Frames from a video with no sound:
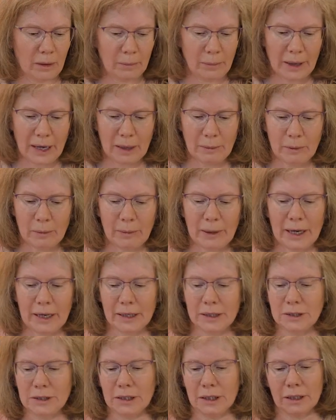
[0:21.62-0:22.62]
paper
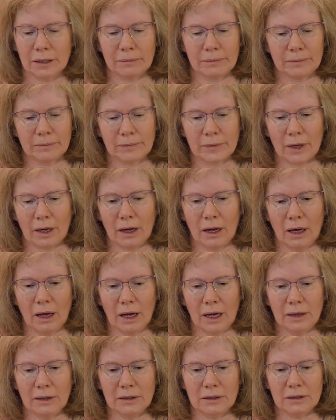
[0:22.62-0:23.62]
packaging.
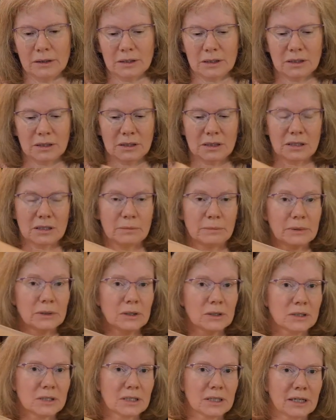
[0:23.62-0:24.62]
This is the
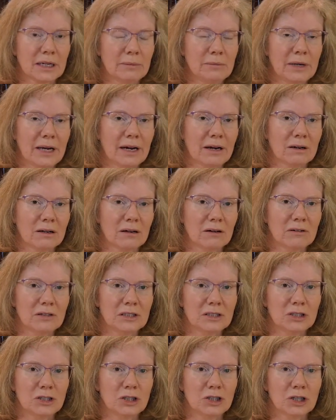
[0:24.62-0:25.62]
box that I'm now
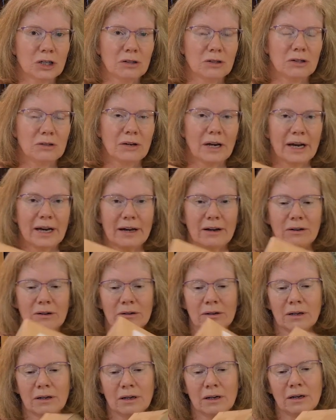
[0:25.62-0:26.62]
going to show you
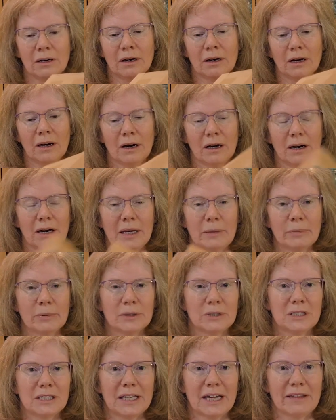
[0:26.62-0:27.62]
how I
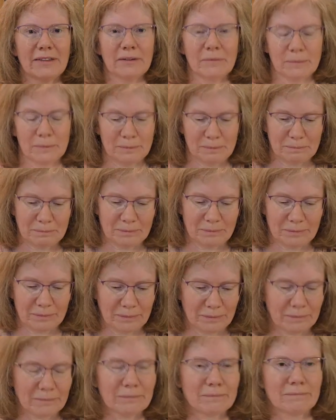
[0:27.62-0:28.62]
put together.
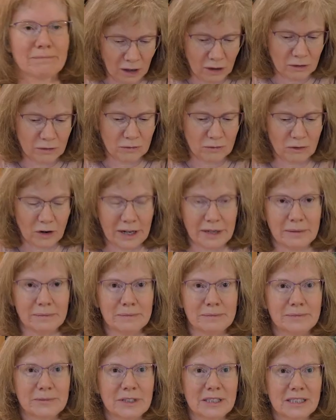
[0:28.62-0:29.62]
Right,
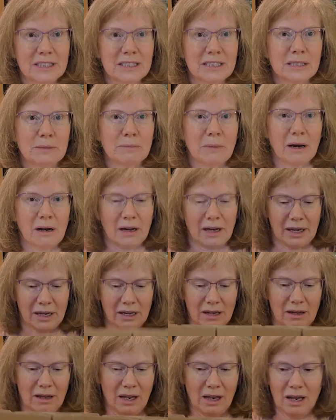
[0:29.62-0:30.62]
this is
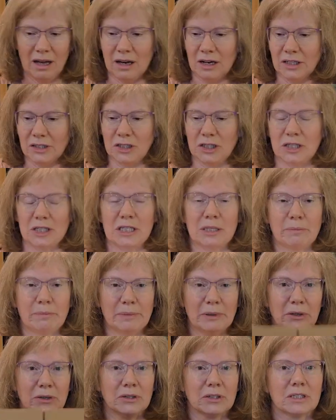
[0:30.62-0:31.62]
my largest
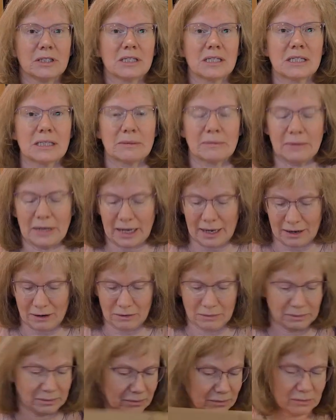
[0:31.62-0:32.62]
box. Now,
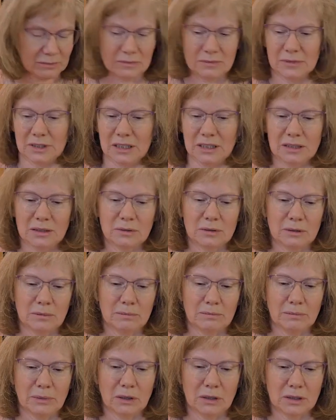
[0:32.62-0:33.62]
this
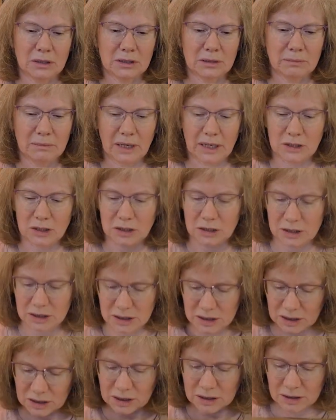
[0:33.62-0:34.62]
box measures
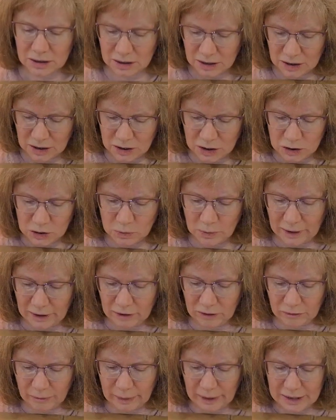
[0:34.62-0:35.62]

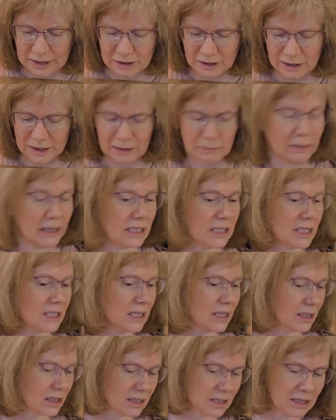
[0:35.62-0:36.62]
12 by 9 by
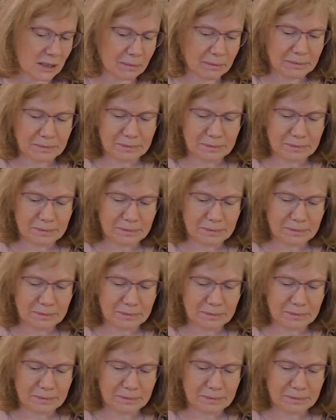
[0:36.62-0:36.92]
6,